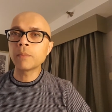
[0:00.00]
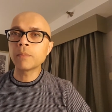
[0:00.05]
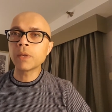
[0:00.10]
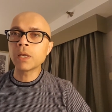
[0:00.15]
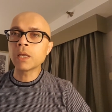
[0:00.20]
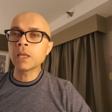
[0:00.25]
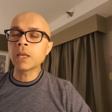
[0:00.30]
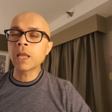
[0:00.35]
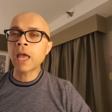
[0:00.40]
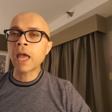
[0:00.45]

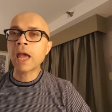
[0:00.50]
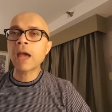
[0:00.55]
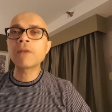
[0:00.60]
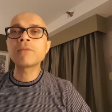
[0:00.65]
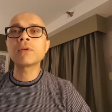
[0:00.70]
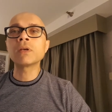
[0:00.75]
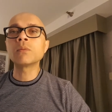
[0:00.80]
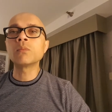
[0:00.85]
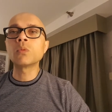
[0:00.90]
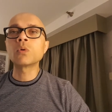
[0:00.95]
in
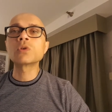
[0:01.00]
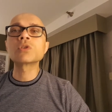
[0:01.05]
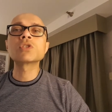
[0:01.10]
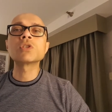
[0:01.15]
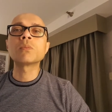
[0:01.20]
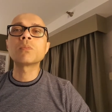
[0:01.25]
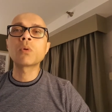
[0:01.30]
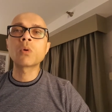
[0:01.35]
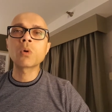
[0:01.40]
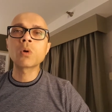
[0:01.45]
having more
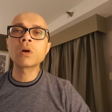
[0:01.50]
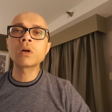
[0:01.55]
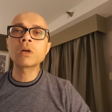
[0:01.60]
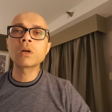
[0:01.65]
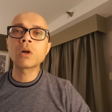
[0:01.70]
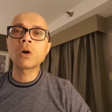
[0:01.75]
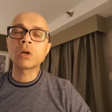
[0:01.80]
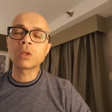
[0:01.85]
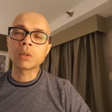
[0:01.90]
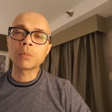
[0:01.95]
support
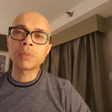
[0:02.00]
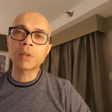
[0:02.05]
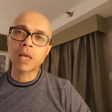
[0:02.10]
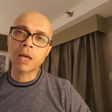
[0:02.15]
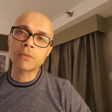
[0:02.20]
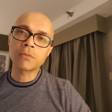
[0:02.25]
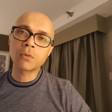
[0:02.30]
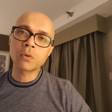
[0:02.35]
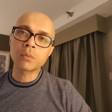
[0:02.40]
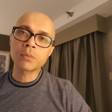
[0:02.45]
on the
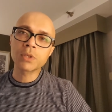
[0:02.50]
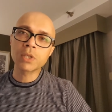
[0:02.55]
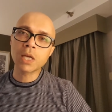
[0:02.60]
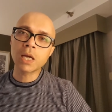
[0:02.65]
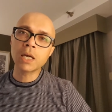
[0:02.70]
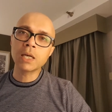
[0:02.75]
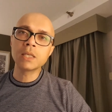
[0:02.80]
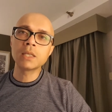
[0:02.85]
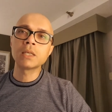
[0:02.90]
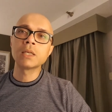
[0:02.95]
platform
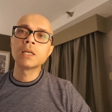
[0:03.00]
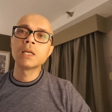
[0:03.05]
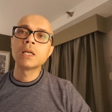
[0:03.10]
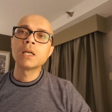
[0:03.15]
side,